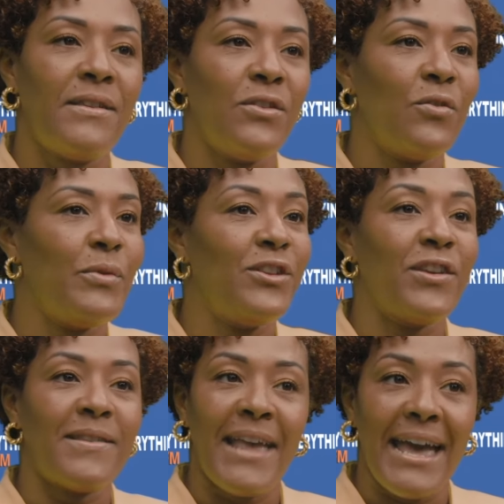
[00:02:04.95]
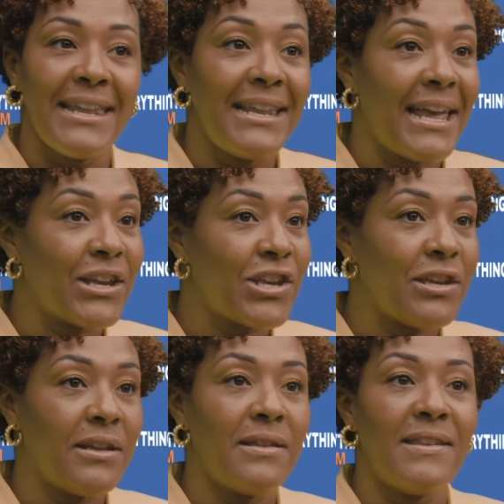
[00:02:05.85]
You know, we just had
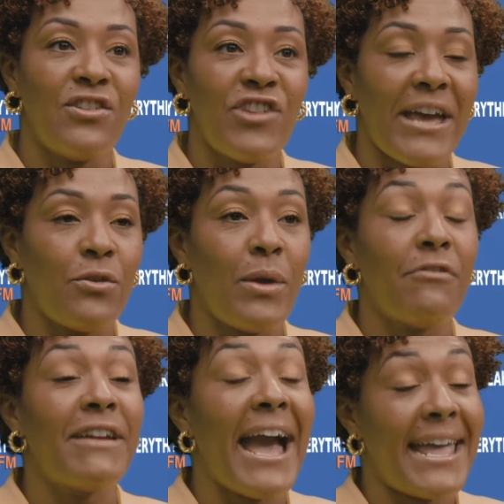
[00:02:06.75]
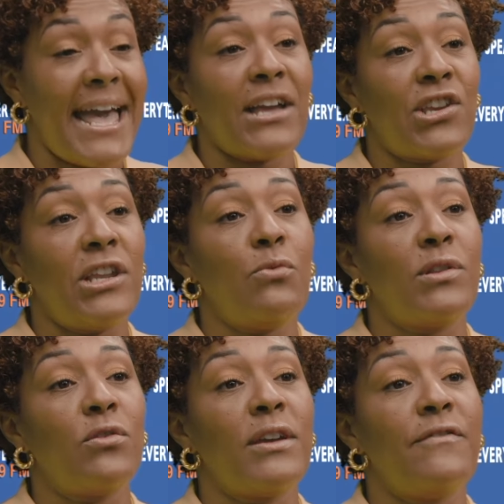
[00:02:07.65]
elections in January. I actually
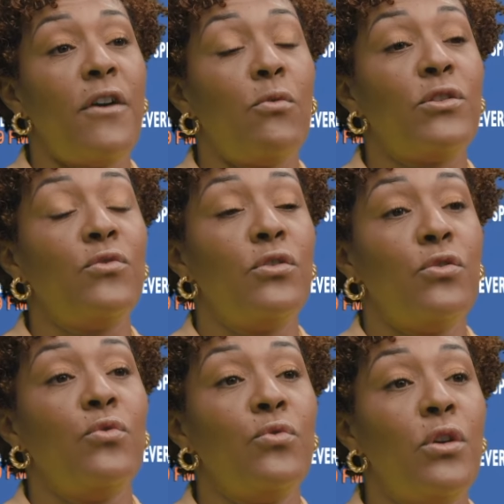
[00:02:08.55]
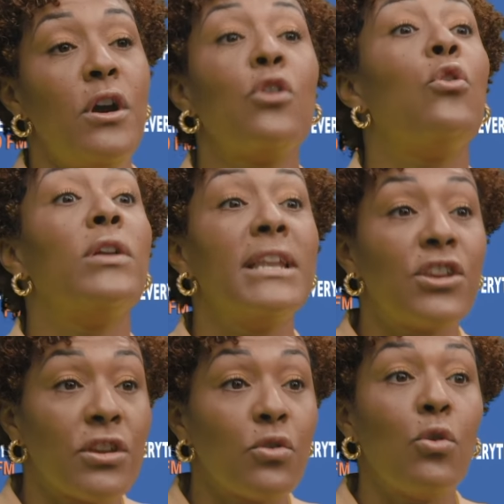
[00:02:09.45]
was looking forward to the new
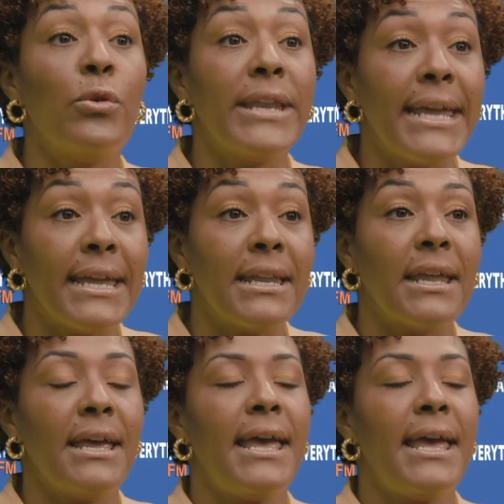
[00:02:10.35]
coalition going in